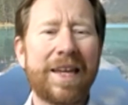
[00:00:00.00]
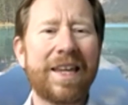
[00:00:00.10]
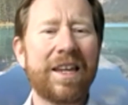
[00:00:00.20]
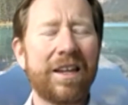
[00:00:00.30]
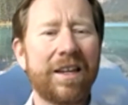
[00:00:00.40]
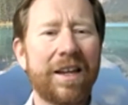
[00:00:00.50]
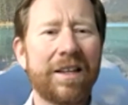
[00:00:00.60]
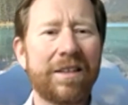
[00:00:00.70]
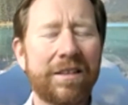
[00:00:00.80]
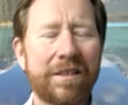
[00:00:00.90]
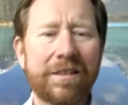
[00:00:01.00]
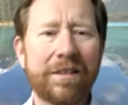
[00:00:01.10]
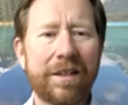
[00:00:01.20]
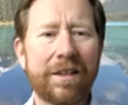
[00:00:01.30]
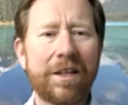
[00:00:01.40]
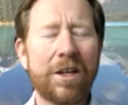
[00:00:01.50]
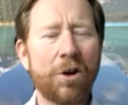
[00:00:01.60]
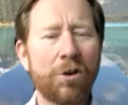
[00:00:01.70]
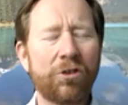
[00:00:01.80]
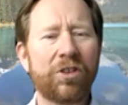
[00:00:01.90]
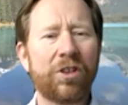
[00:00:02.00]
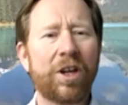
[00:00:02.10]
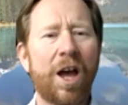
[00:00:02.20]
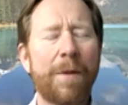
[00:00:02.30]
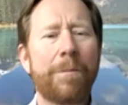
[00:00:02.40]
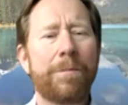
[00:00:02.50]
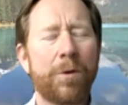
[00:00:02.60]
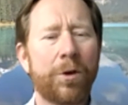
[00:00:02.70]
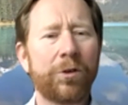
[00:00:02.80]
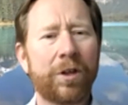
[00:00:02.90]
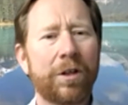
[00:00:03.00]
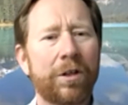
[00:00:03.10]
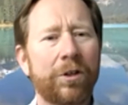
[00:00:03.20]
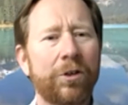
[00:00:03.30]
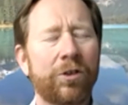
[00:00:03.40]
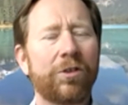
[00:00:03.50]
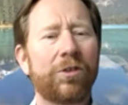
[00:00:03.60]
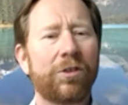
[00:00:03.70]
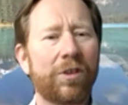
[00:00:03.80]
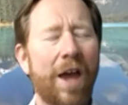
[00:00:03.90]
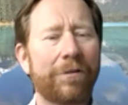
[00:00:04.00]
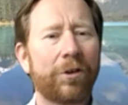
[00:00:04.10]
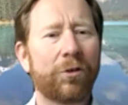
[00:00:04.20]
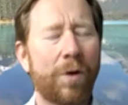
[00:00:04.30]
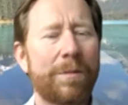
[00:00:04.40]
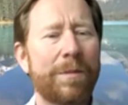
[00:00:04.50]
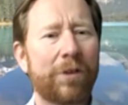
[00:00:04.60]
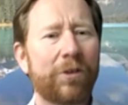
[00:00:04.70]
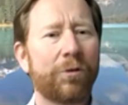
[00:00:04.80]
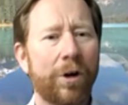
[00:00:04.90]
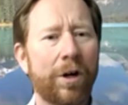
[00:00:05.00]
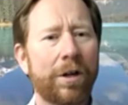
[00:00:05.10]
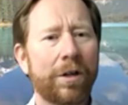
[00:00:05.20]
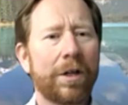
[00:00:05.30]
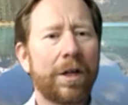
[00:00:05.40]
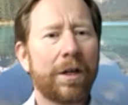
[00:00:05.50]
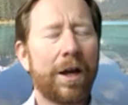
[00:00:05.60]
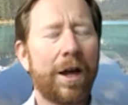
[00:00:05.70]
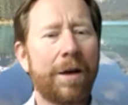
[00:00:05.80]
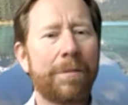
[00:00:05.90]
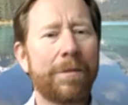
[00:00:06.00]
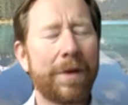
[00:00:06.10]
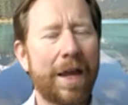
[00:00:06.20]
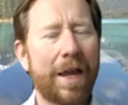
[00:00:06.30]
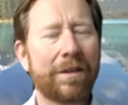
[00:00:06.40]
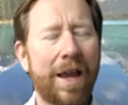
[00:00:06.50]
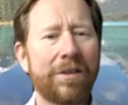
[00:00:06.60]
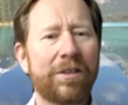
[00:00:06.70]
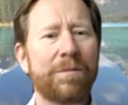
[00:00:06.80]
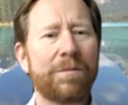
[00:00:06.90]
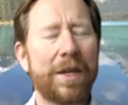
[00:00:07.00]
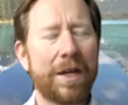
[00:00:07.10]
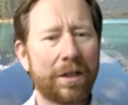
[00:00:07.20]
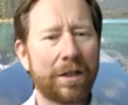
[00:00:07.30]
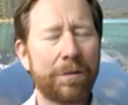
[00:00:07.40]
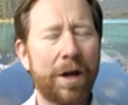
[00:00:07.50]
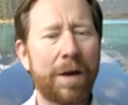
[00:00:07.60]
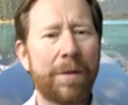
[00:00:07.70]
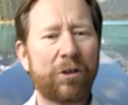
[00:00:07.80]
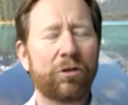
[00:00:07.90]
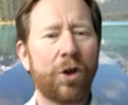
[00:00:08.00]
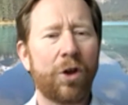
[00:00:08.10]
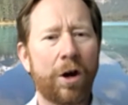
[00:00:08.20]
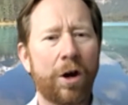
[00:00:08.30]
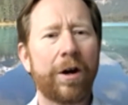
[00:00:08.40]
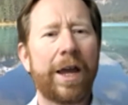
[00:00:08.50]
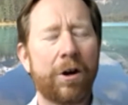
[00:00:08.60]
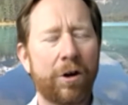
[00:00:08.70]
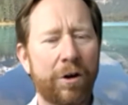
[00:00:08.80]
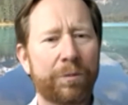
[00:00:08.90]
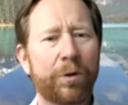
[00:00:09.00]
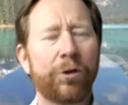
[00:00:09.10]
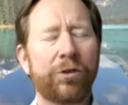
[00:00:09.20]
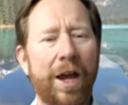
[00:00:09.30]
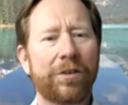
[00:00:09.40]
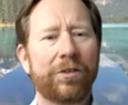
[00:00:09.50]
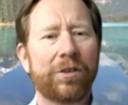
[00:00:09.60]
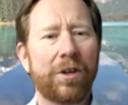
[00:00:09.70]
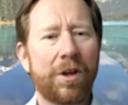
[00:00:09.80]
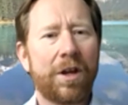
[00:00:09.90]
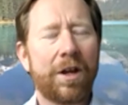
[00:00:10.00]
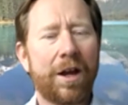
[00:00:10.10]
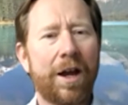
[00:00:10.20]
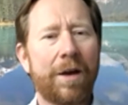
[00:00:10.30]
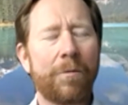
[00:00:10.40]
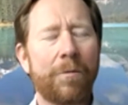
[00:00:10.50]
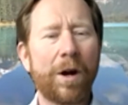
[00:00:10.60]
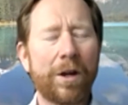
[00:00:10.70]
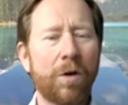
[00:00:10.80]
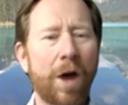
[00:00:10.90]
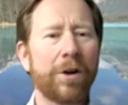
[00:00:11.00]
You don't just come up with those conclusions after 20 minutes of work. It tends to be a much longer iterative process, where you